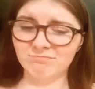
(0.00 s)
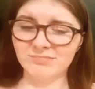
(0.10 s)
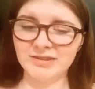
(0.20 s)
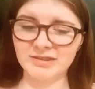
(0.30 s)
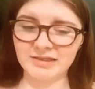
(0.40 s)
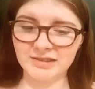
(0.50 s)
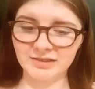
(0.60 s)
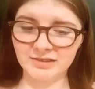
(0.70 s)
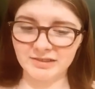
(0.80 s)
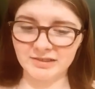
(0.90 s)
He's like,
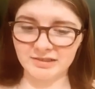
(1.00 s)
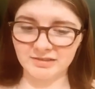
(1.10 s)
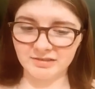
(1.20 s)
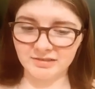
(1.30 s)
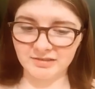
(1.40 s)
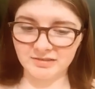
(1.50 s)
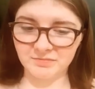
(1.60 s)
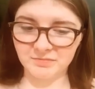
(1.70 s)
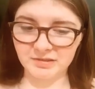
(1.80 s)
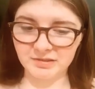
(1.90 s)
yeah.
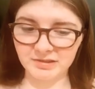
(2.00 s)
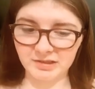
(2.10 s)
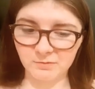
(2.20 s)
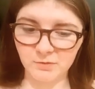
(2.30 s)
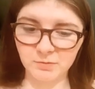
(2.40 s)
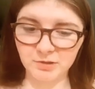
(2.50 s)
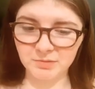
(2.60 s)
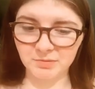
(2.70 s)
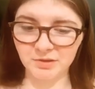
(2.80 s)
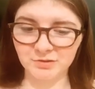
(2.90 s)
He's like, for what it's
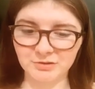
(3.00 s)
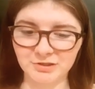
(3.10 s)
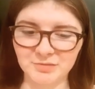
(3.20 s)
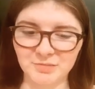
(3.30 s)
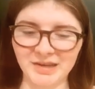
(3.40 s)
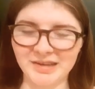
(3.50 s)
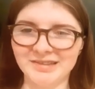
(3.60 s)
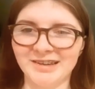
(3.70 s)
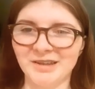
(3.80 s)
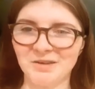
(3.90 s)
worth, you can trust me, and
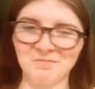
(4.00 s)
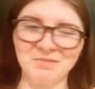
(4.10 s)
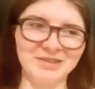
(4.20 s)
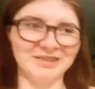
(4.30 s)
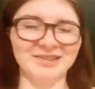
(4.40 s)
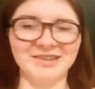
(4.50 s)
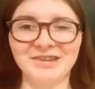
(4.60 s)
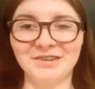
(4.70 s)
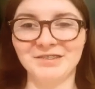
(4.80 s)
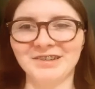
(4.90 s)
then he immediately
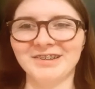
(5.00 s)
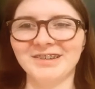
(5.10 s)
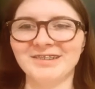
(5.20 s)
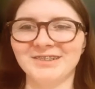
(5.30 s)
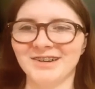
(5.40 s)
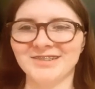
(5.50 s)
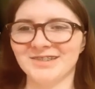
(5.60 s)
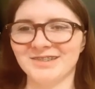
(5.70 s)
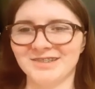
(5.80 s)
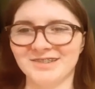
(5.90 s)
nearly crashes
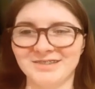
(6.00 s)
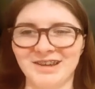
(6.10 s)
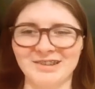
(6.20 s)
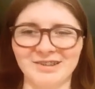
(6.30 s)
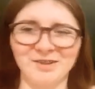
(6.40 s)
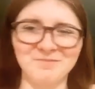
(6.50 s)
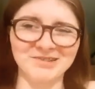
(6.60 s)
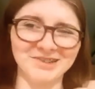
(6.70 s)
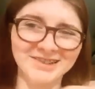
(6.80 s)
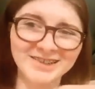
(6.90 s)
the helicopter.